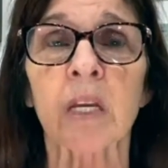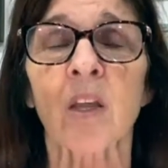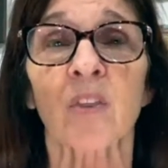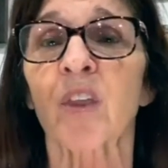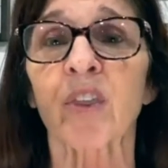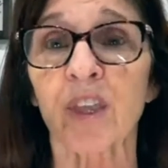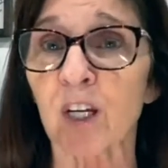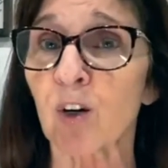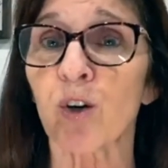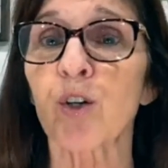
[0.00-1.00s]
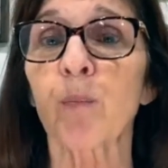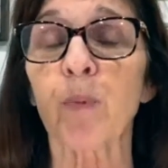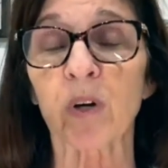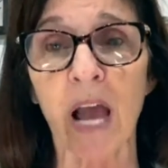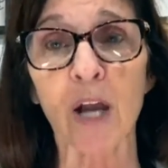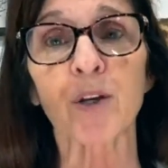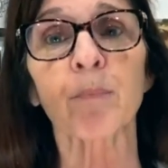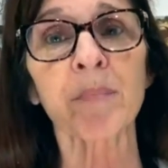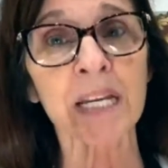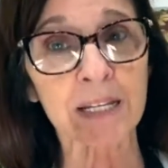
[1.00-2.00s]
The thicker you put on your
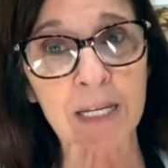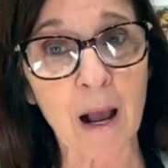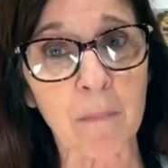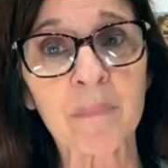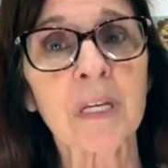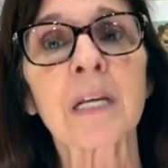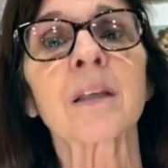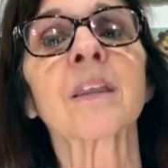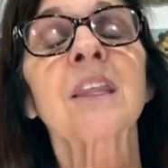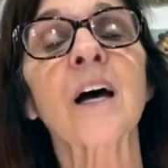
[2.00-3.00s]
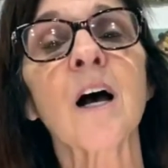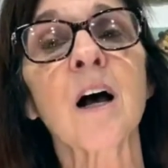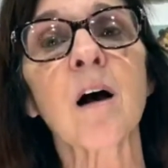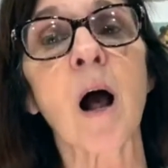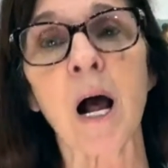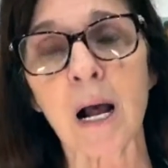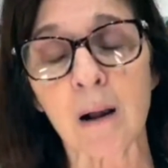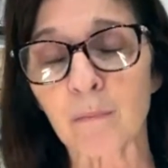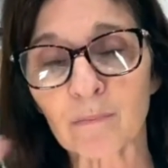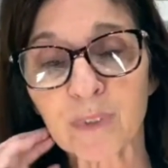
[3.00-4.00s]
medium, the
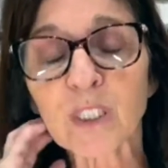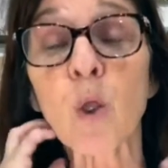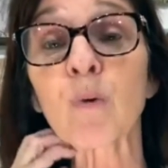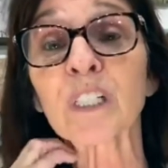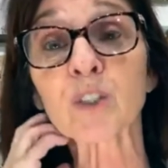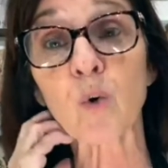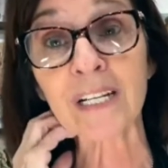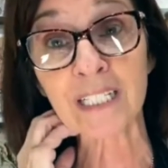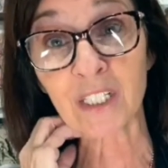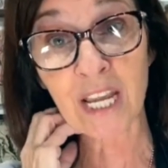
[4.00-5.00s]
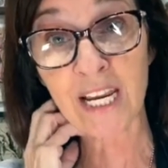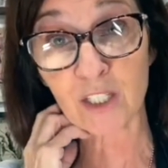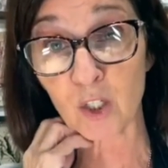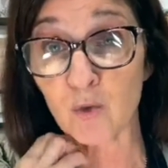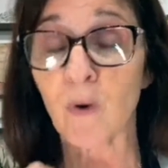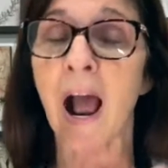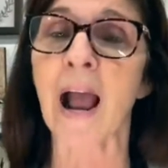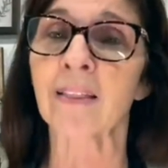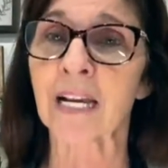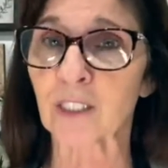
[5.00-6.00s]
um, slower it's going to take to
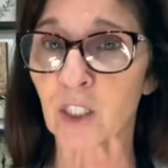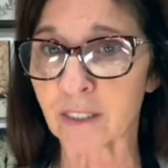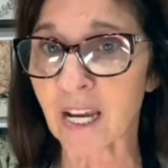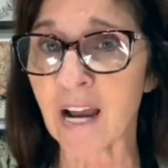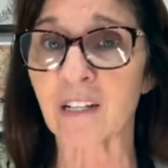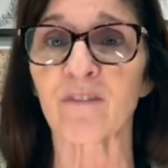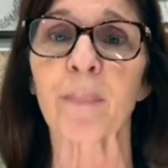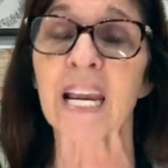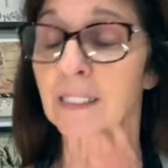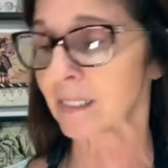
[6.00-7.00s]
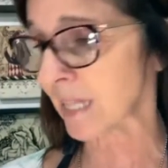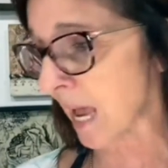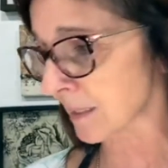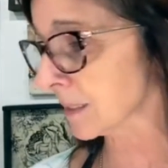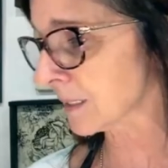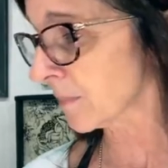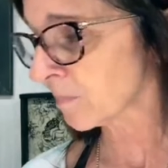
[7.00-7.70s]
dry. That just kind of makes sense.